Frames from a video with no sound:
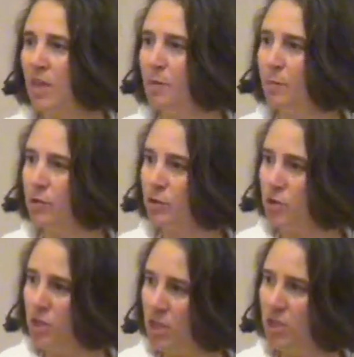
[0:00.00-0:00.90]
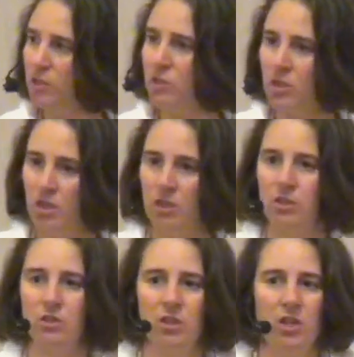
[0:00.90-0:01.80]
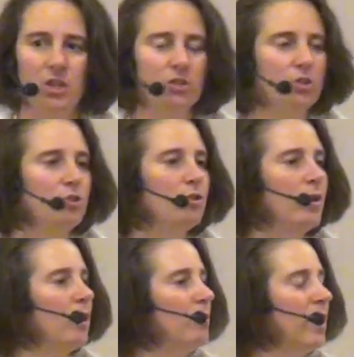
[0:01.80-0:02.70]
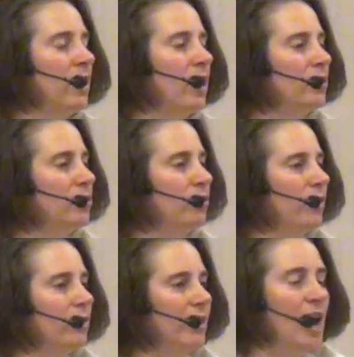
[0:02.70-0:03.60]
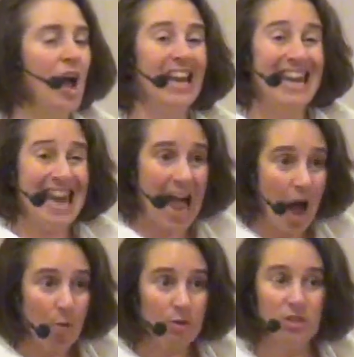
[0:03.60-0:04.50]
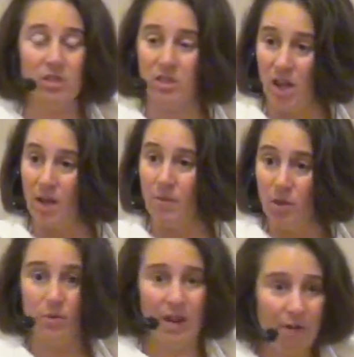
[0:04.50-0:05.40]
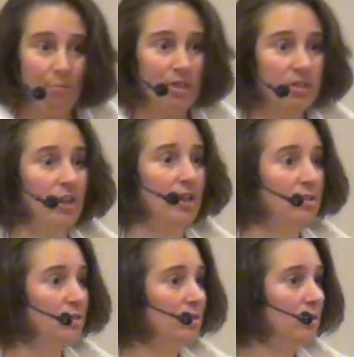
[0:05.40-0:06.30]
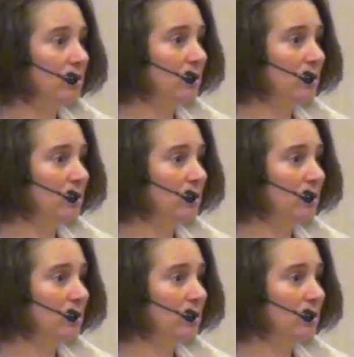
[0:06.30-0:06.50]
that a person heals and heals and heals, and you're going, oh my God, you're going great. Now is the time that you would have breast cancer?